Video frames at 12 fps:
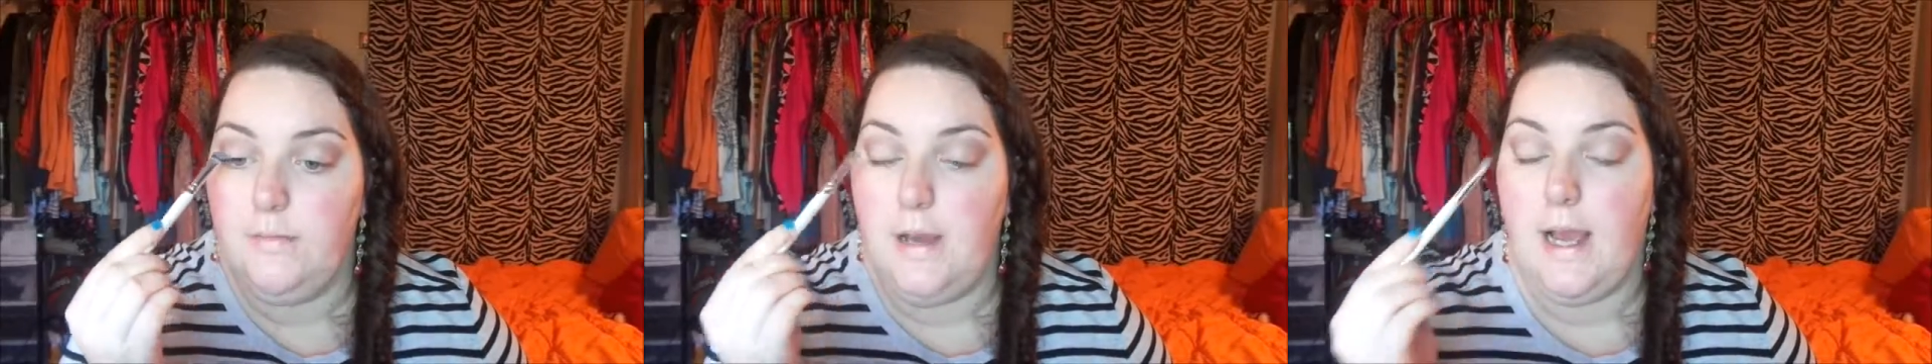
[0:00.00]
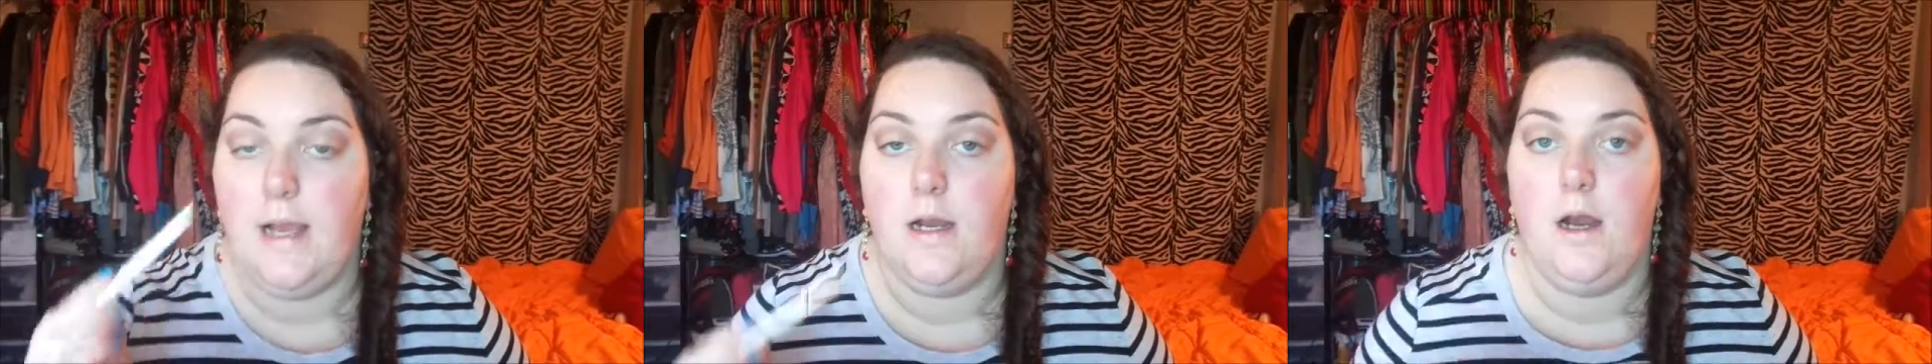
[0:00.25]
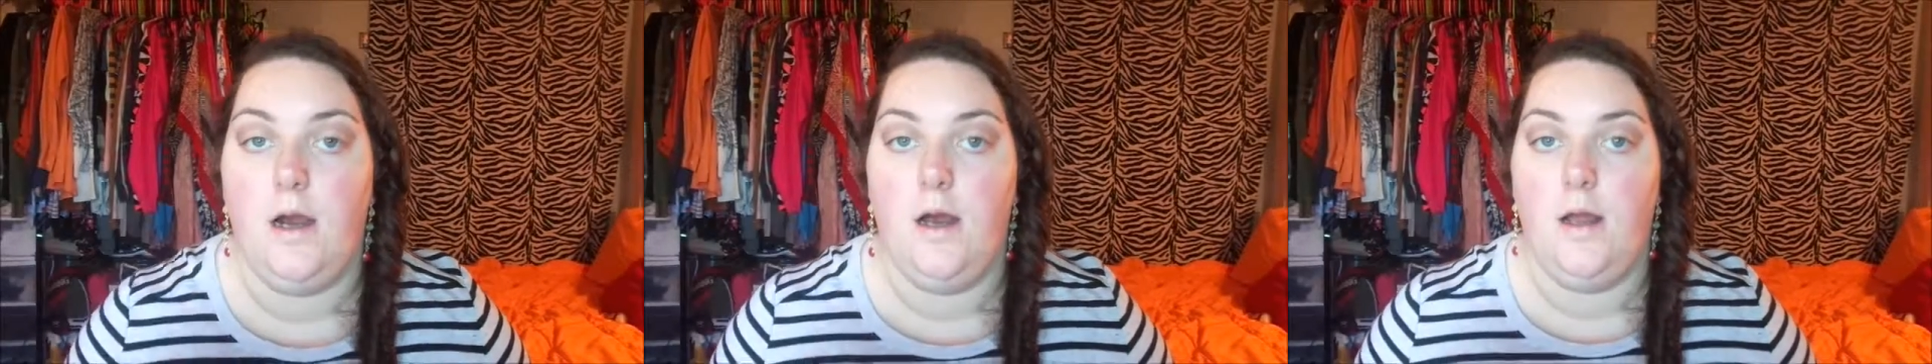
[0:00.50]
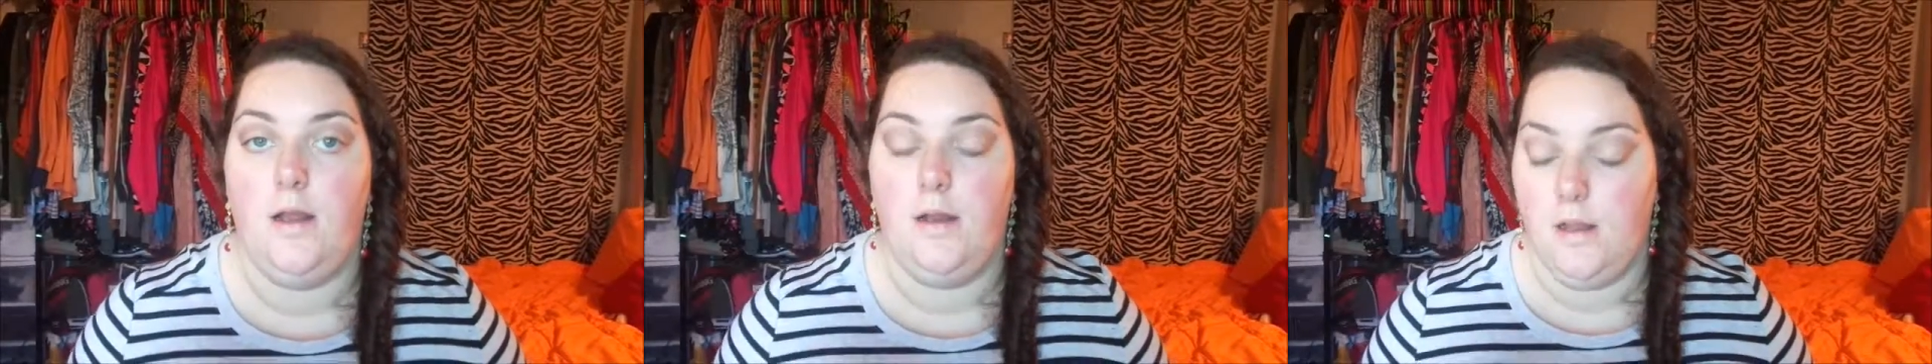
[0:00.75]
pack
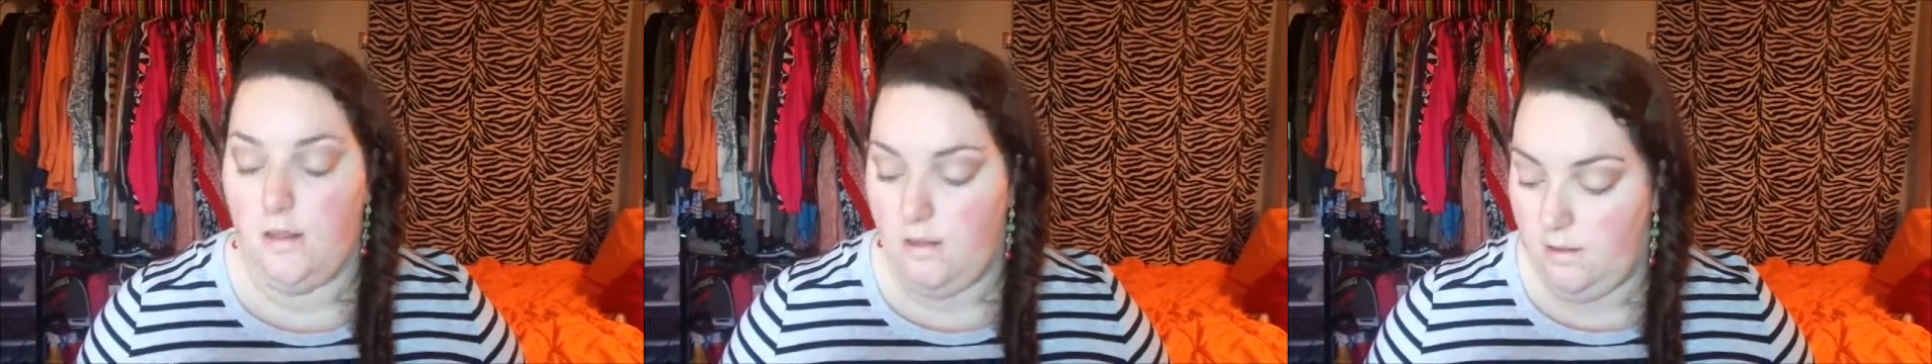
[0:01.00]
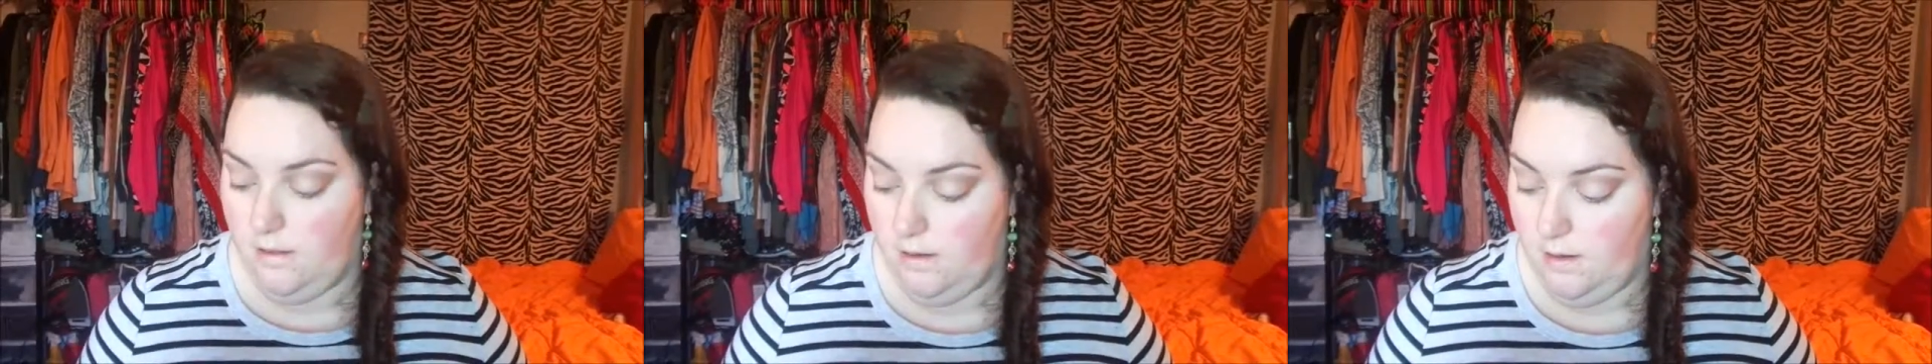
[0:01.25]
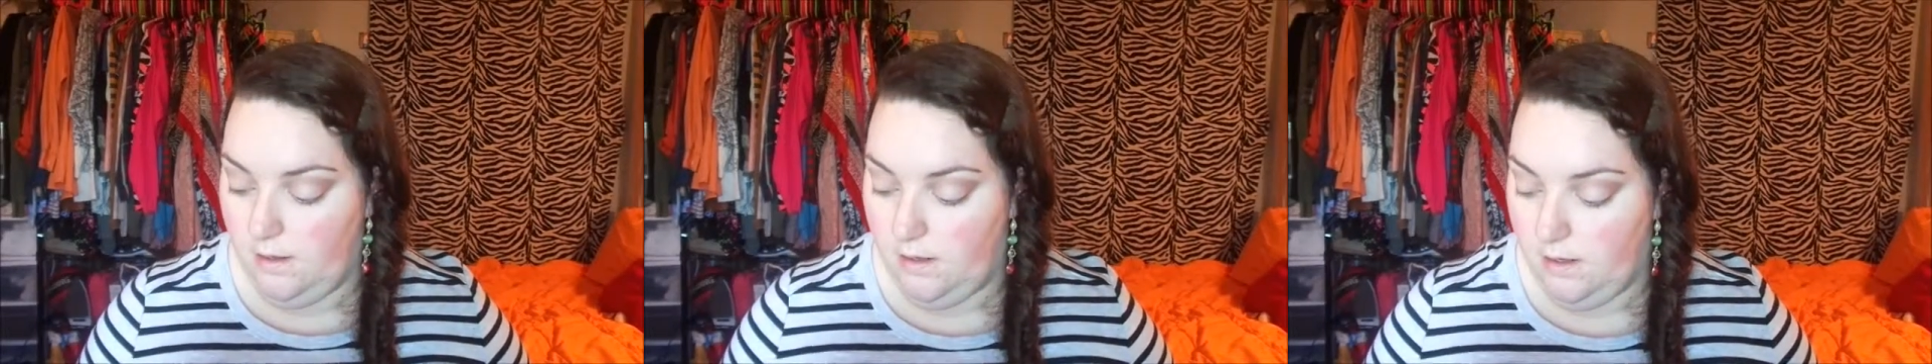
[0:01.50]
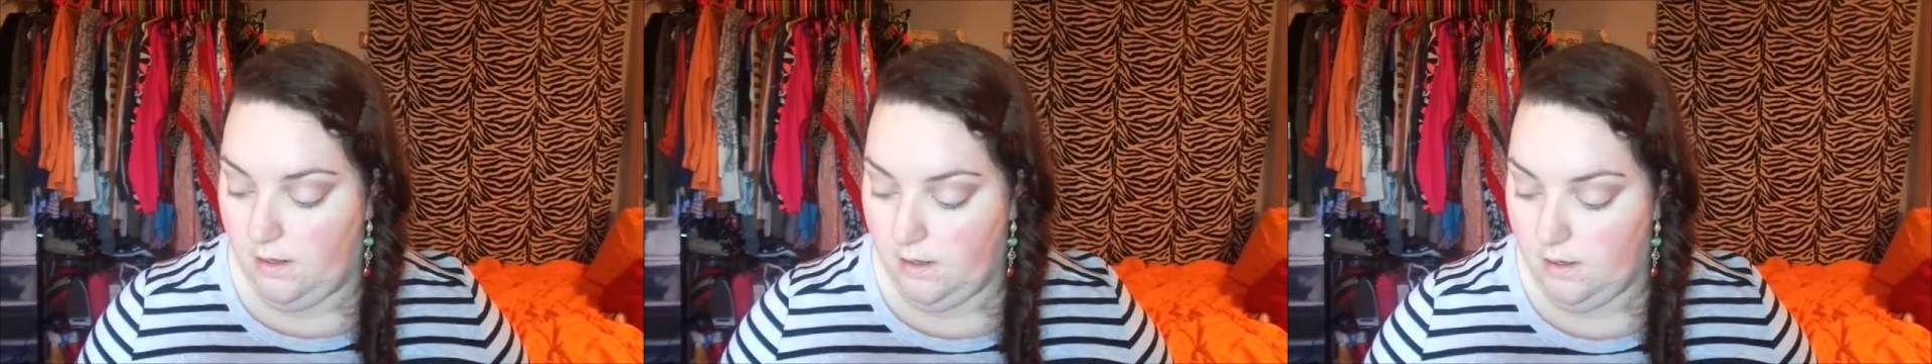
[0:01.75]
on the